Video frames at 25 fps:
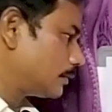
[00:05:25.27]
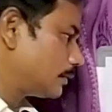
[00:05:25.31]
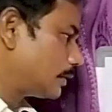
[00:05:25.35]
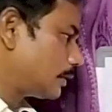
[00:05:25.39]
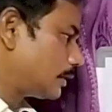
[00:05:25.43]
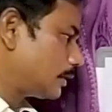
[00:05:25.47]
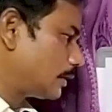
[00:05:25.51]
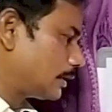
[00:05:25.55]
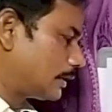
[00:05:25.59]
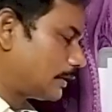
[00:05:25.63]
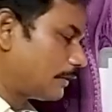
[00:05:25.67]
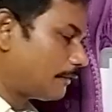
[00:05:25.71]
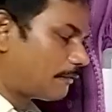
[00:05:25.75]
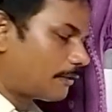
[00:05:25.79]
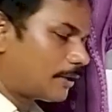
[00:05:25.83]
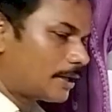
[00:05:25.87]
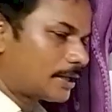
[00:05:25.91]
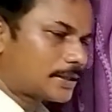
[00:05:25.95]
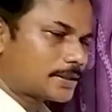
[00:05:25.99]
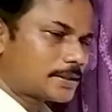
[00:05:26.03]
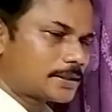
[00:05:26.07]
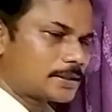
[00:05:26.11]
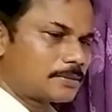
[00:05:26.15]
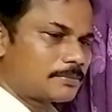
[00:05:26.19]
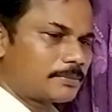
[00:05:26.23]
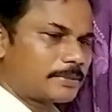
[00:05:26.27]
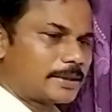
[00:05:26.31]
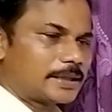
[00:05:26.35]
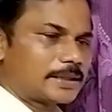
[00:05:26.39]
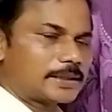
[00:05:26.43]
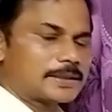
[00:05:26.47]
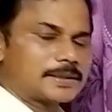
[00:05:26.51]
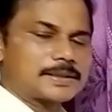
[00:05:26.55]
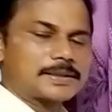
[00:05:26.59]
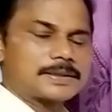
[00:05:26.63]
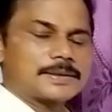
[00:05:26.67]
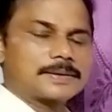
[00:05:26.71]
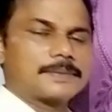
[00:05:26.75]
Reflection
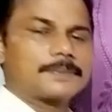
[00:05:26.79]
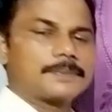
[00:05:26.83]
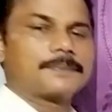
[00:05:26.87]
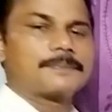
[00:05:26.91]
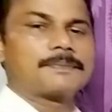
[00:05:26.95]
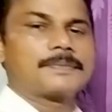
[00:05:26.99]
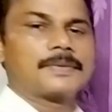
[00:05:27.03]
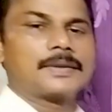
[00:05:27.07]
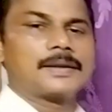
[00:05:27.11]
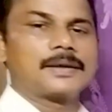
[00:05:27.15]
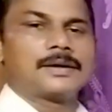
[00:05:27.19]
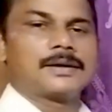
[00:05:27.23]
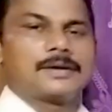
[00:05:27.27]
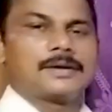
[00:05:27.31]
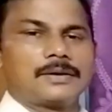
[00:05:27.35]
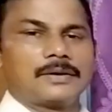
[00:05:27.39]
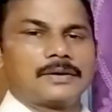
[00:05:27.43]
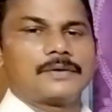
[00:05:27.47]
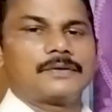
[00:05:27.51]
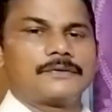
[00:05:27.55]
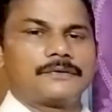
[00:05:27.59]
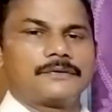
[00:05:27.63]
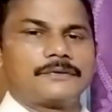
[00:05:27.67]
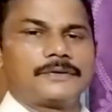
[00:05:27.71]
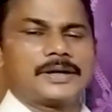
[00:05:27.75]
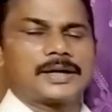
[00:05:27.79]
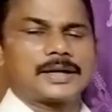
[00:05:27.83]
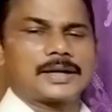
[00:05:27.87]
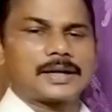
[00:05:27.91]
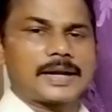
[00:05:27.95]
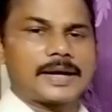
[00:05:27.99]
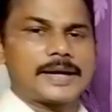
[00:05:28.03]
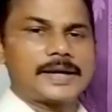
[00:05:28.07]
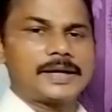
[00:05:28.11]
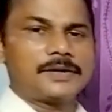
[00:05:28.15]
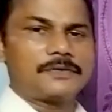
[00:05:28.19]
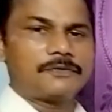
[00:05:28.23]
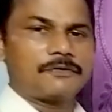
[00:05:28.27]
means when
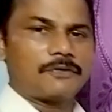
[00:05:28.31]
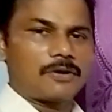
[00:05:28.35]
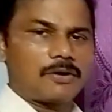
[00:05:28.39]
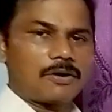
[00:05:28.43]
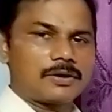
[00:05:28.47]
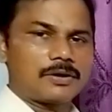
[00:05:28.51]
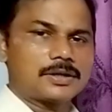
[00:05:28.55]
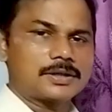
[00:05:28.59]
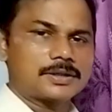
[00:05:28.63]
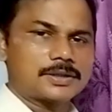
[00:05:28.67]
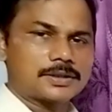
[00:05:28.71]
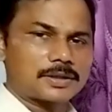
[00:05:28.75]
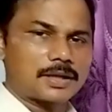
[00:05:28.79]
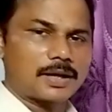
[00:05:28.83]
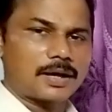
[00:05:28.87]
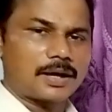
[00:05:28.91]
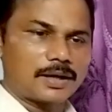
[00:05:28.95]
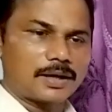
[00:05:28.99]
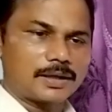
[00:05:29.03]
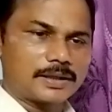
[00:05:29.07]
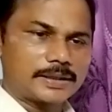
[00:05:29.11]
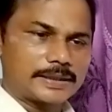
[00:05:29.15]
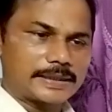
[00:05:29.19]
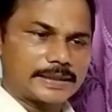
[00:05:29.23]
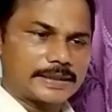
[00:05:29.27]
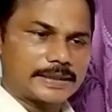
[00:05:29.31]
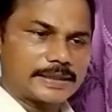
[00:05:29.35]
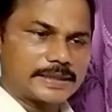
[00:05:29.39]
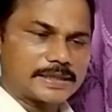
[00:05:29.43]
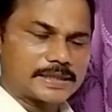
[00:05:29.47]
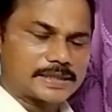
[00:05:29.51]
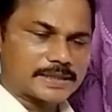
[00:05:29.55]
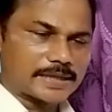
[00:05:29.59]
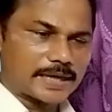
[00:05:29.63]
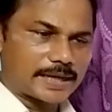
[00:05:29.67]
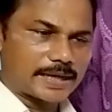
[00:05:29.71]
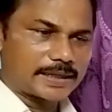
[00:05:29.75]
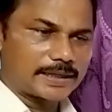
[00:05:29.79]
light falls on any
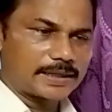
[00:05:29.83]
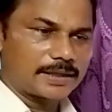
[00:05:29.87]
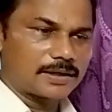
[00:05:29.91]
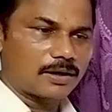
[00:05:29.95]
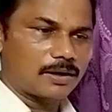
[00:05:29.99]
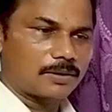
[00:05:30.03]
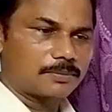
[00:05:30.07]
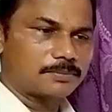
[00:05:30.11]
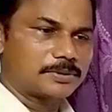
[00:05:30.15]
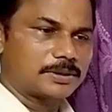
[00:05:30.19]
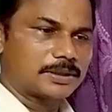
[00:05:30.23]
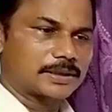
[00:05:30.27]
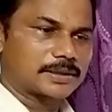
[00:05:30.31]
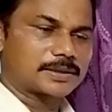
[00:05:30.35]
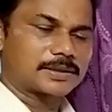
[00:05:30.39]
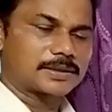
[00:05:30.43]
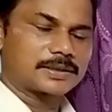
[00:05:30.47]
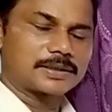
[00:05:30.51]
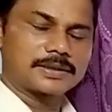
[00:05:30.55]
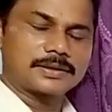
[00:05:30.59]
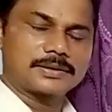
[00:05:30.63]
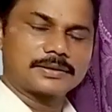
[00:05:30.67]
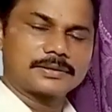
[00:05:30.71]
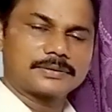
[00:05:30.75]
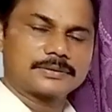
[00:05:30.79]
shiny object,